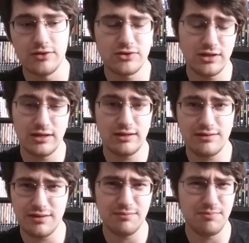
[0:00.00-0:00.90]
Usually
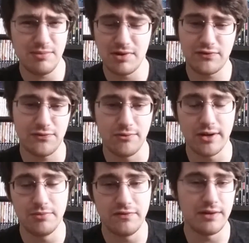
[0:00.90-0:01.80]
a bit much for
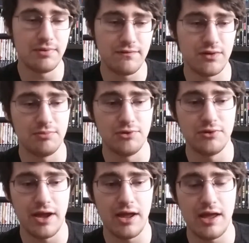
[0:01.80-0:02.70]
one movie, but for a
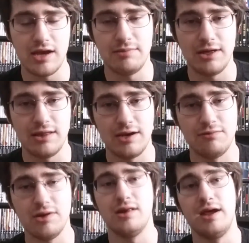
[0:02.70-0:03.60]
Blu-ray anime that I
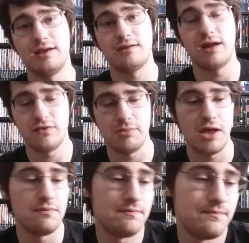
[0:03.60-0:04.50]
really like, not too bad.